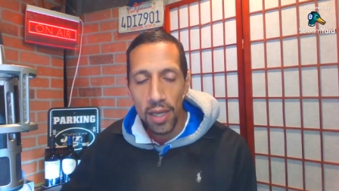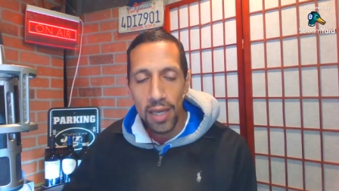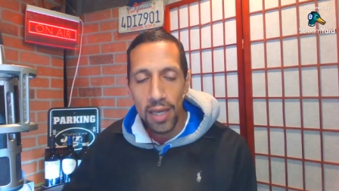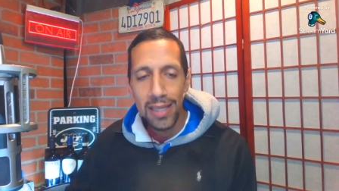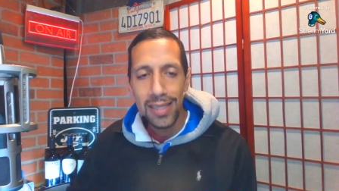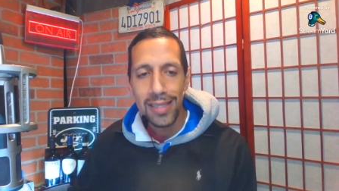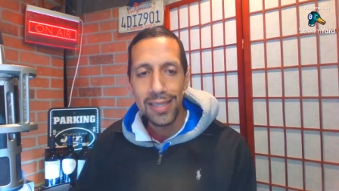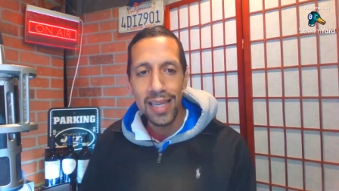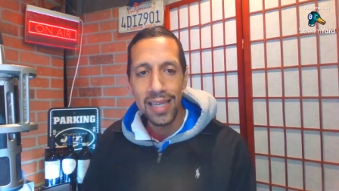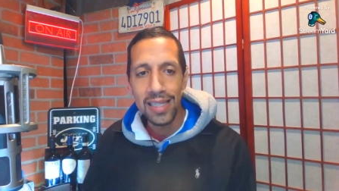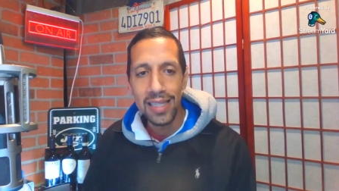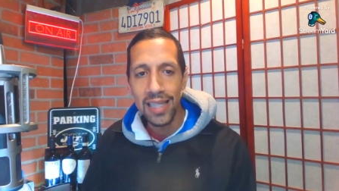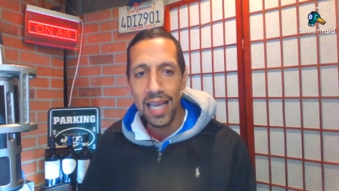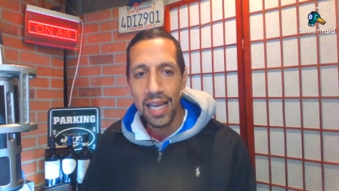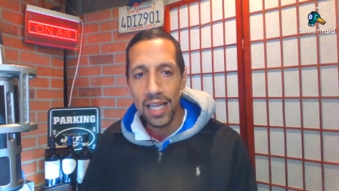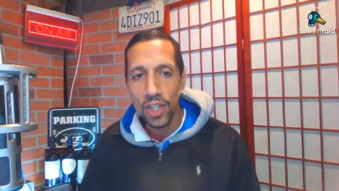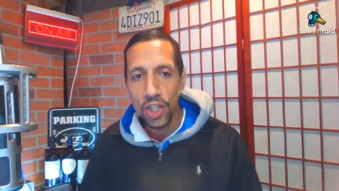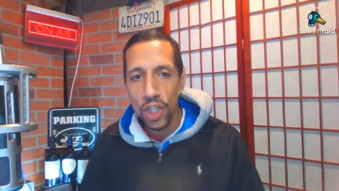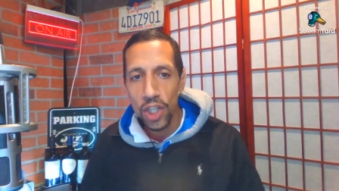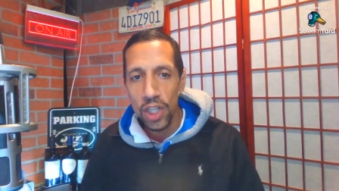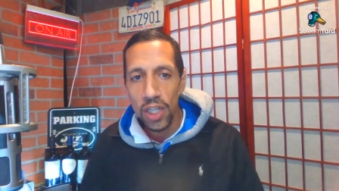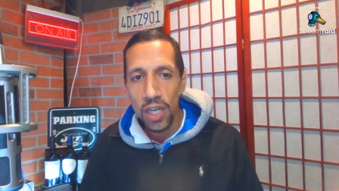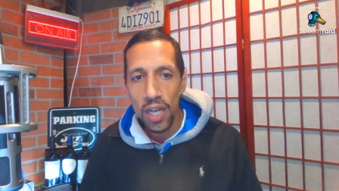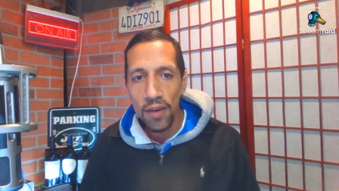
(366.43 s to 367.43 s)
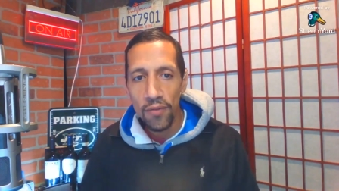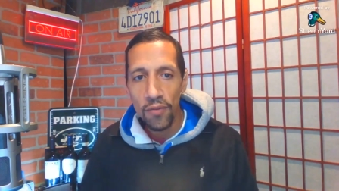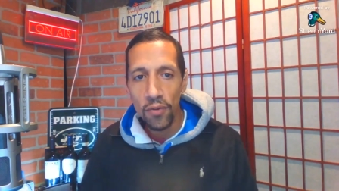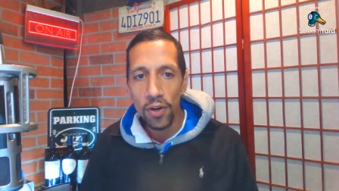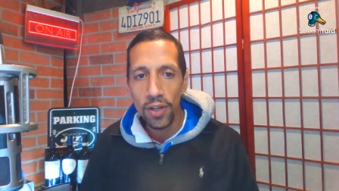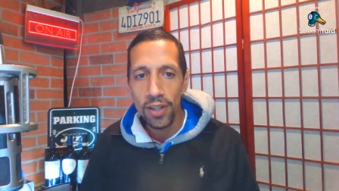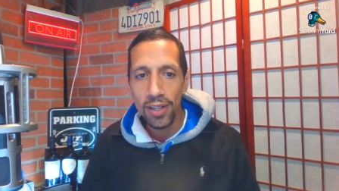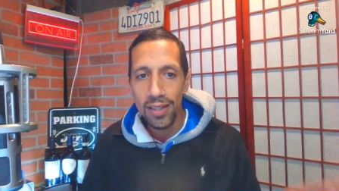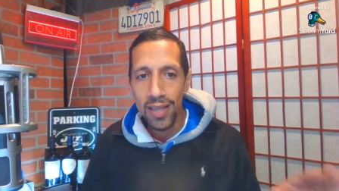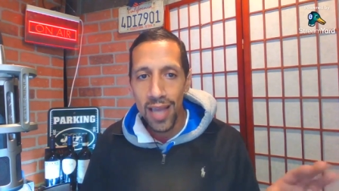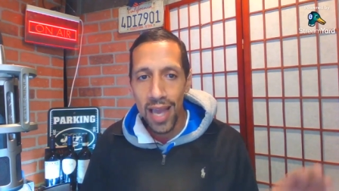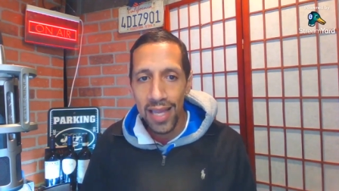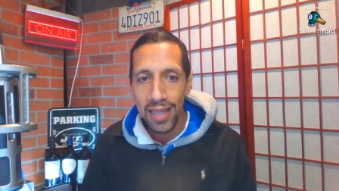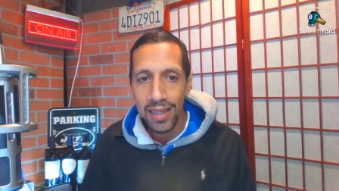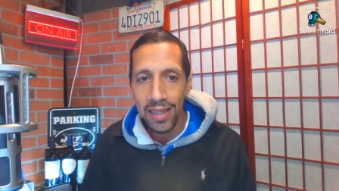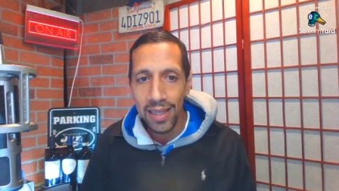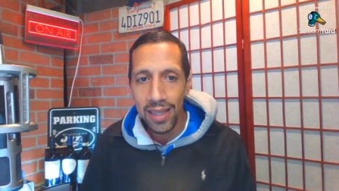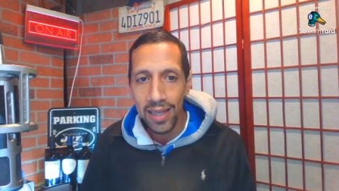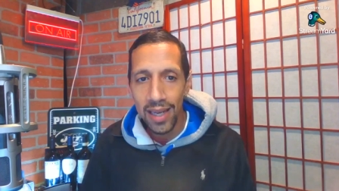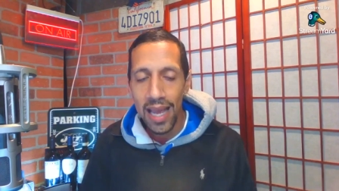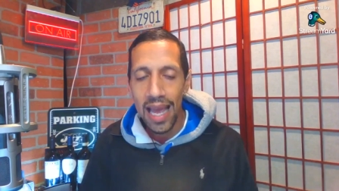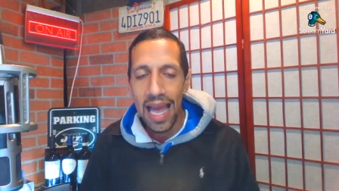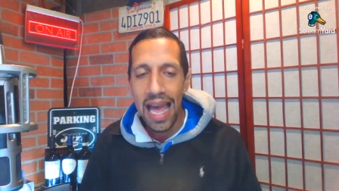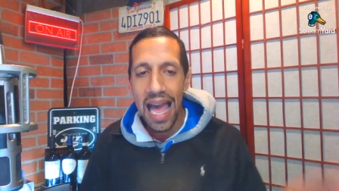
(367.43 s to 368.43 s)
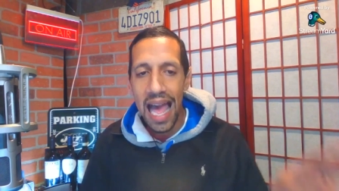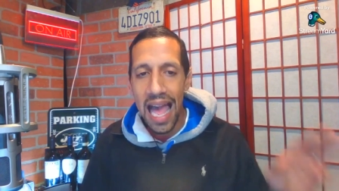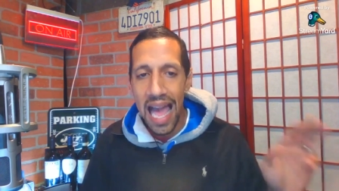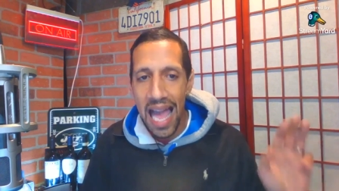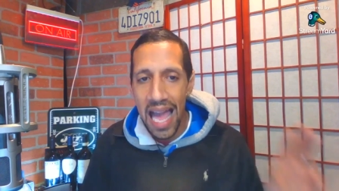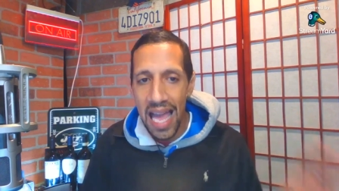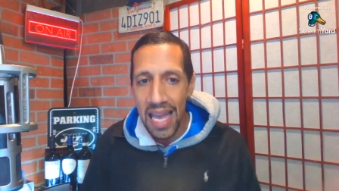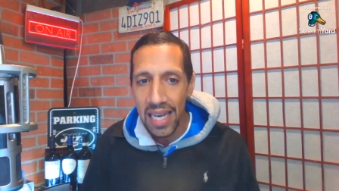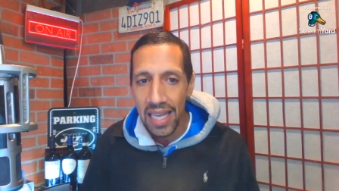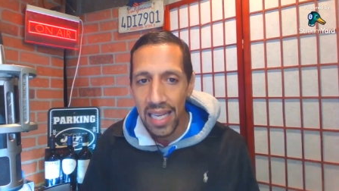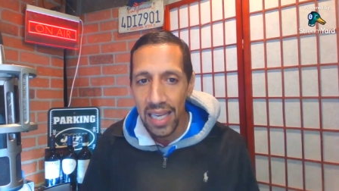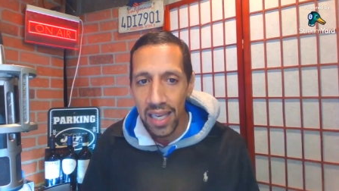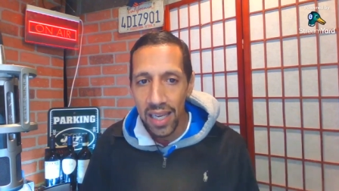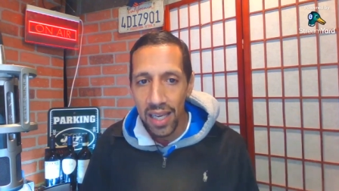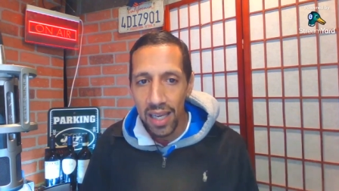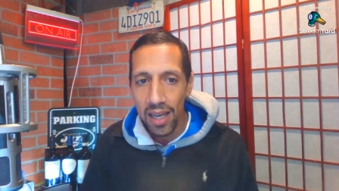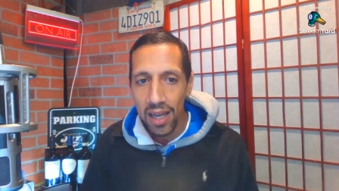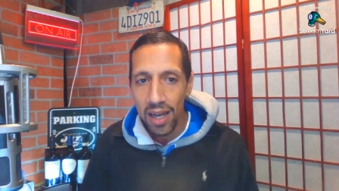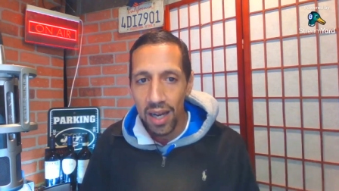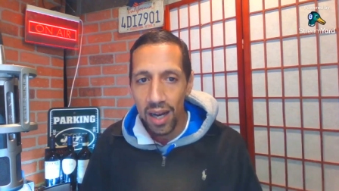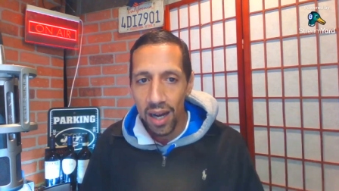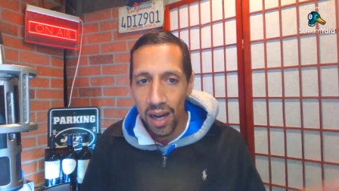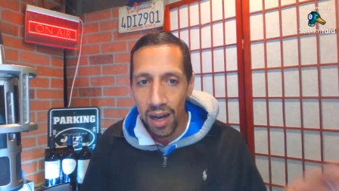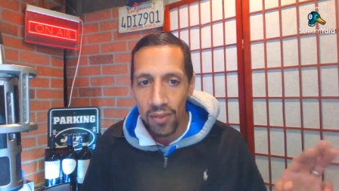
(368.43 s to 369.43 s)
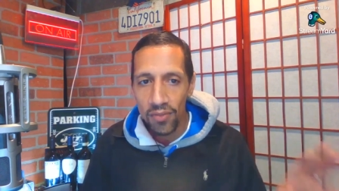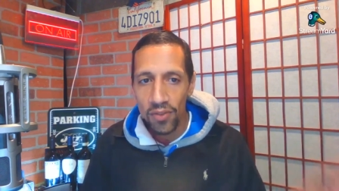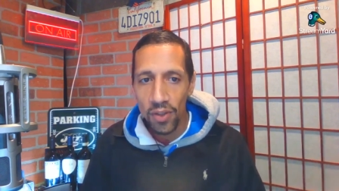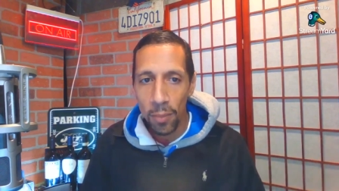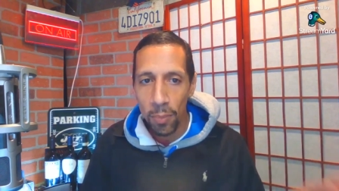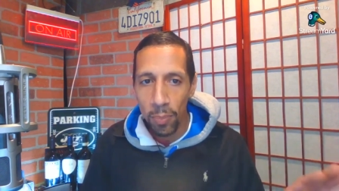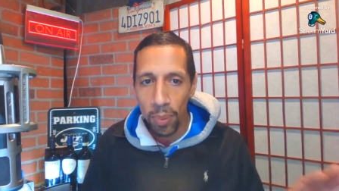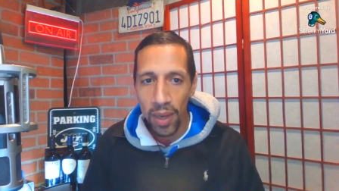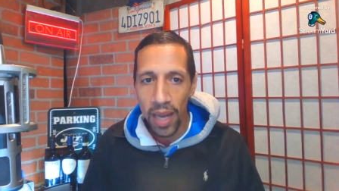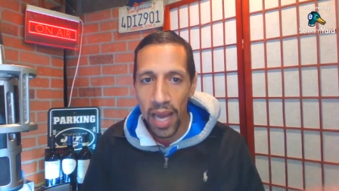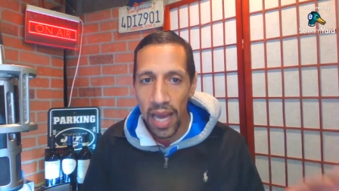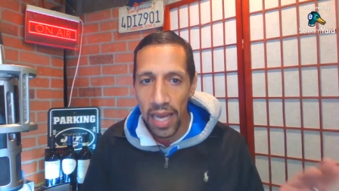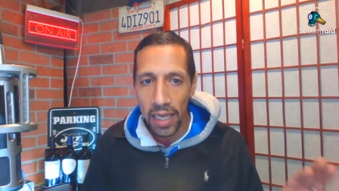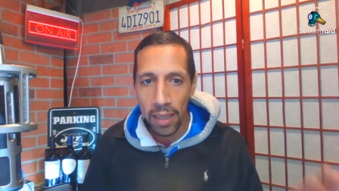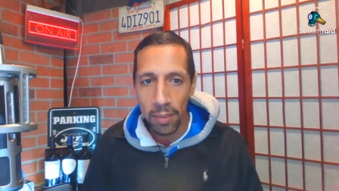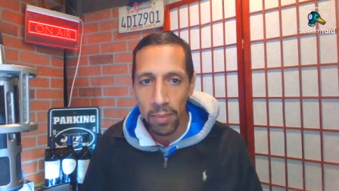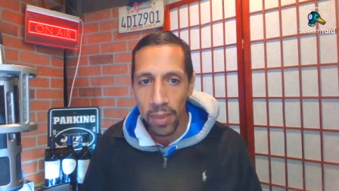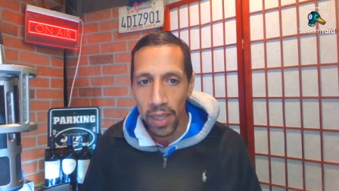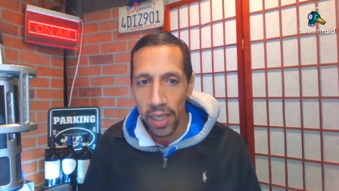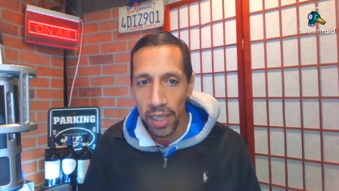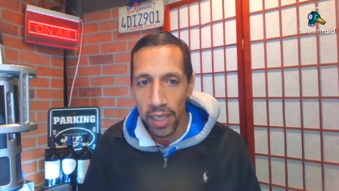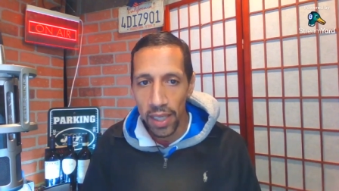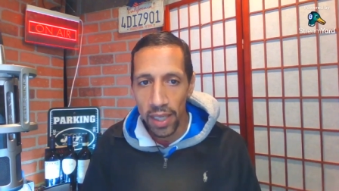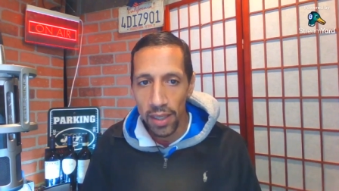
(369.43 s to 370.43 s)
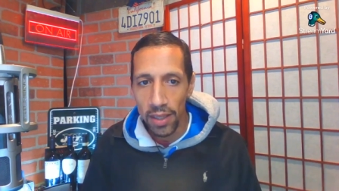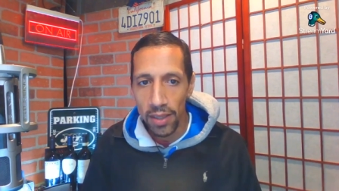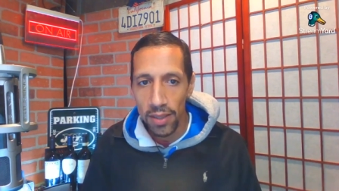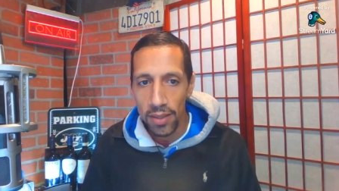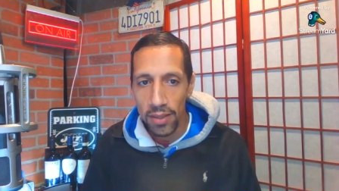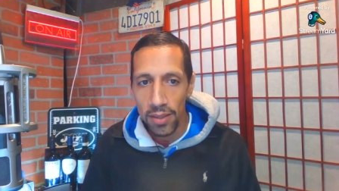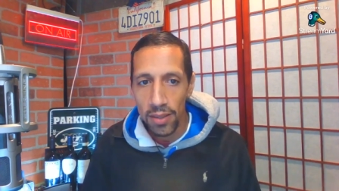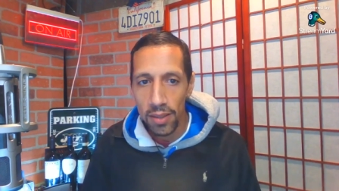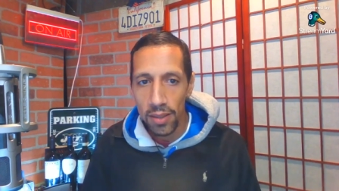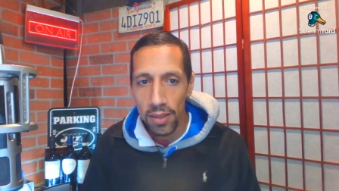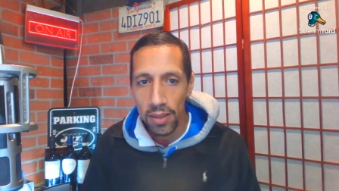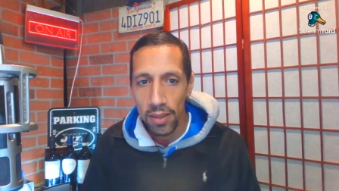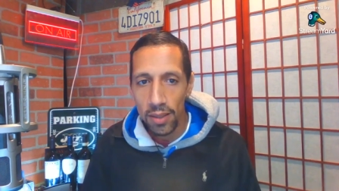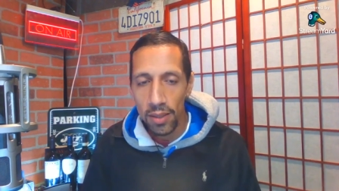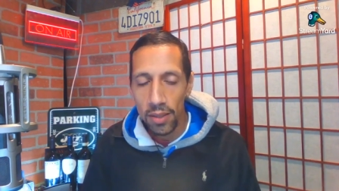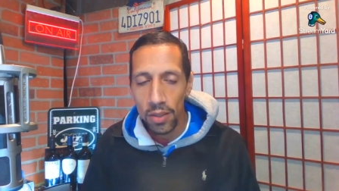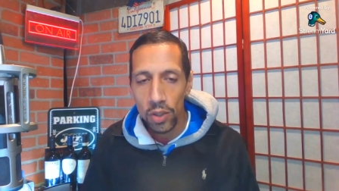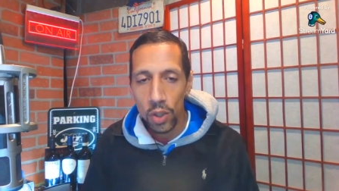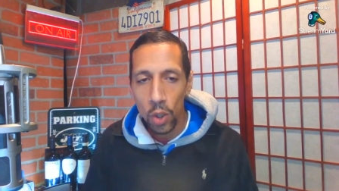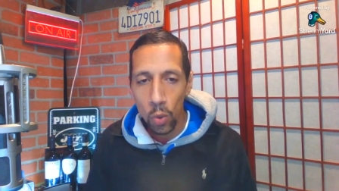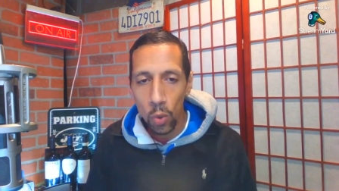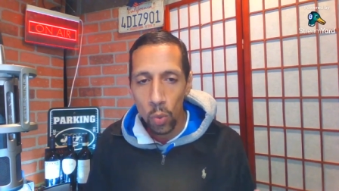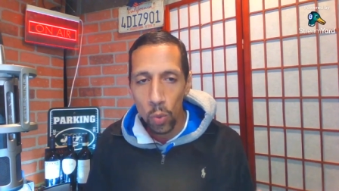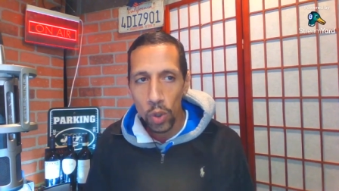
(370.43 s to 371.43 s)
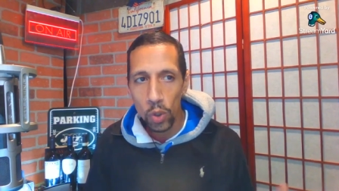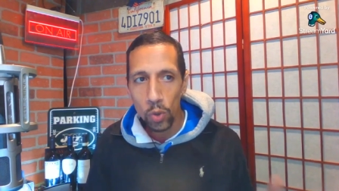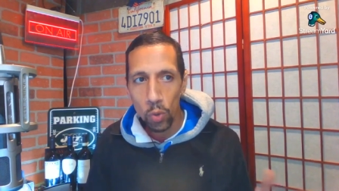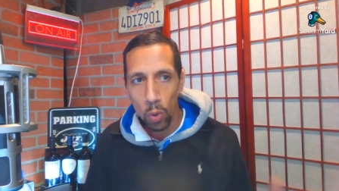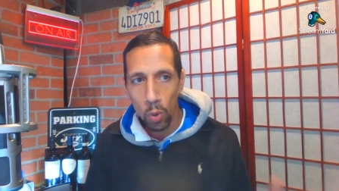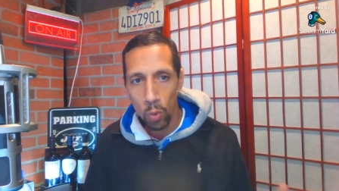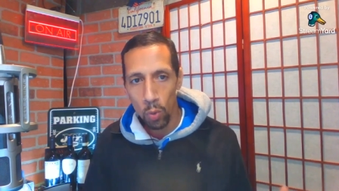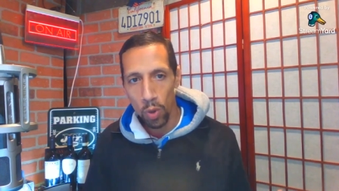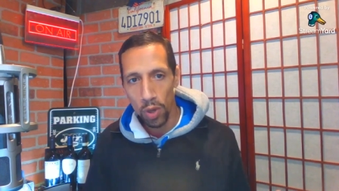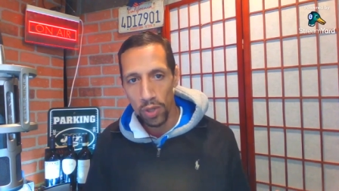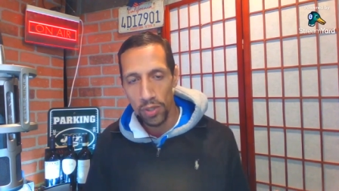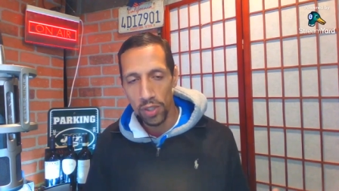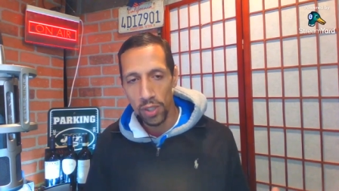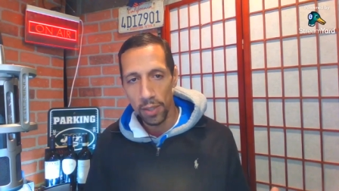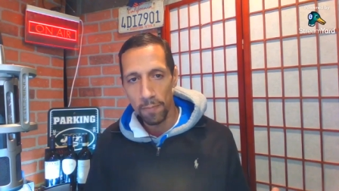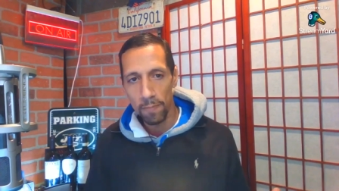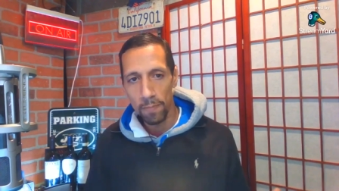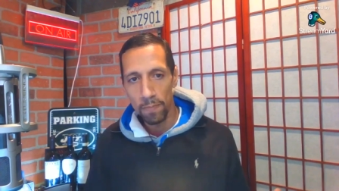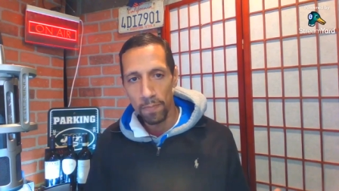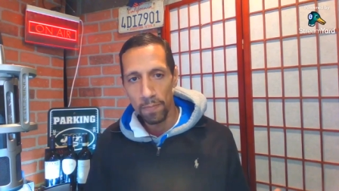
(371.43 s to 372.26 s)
said that she never attended any of the planning meetings. So, which one was it?